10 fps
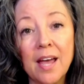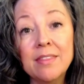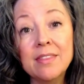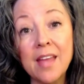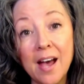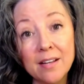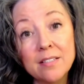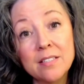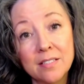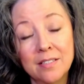And
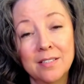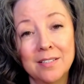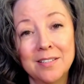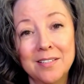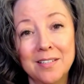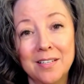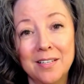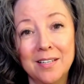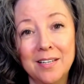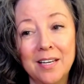that
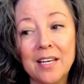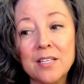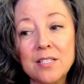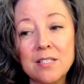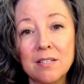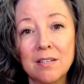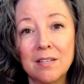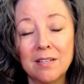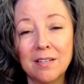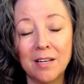is
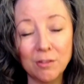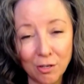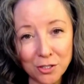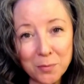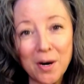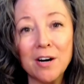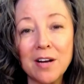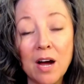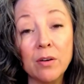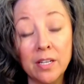in large
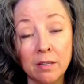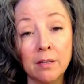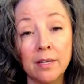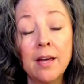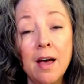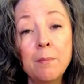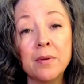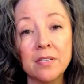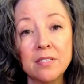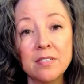part how healing
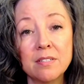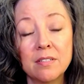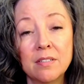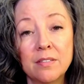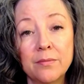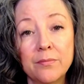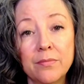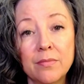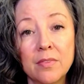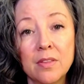happens.
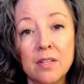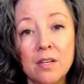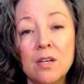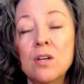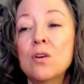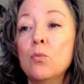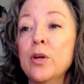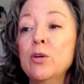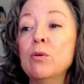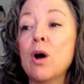
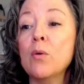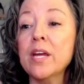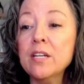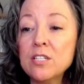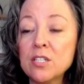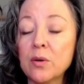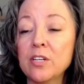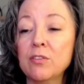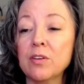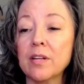When you go into it
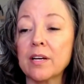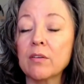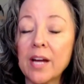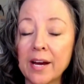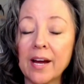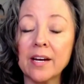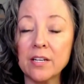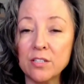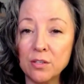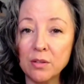and you feel like, okay, I
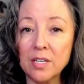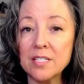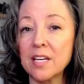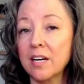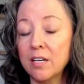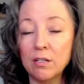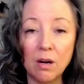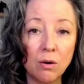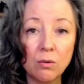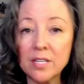can do this, and I
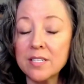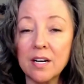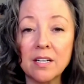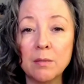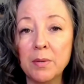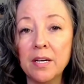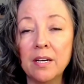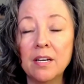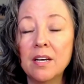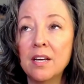know it's not going to
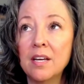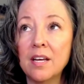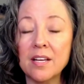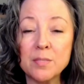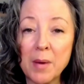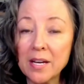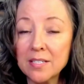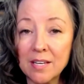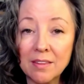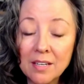be as bad
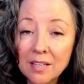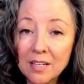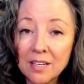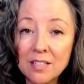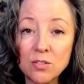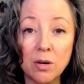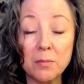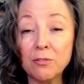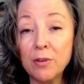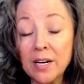as I think it is, or
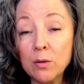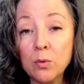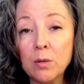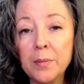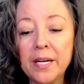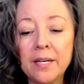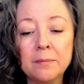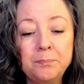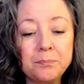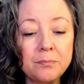I'm afraid it will
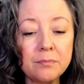be,